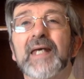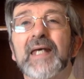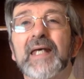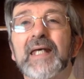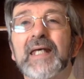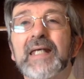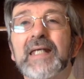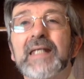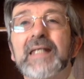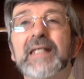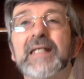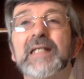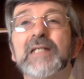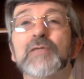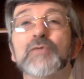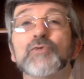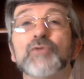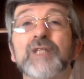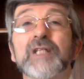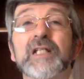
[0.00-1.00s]
He
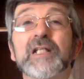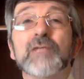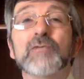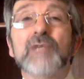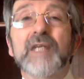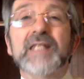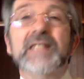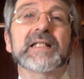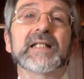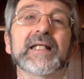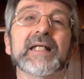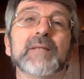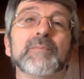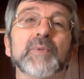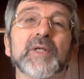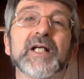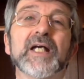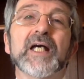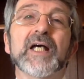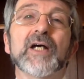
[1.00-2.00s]
is really wrestling in
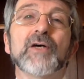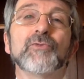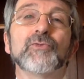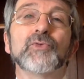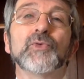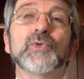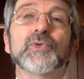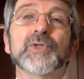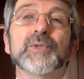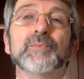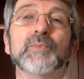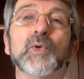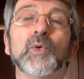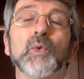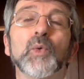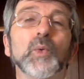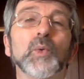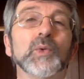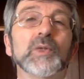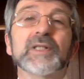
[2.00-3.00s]
prayer for them
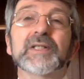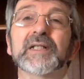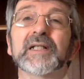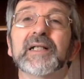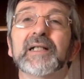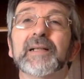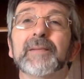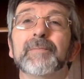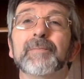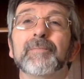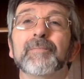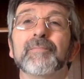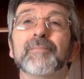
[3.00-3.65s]
all the time.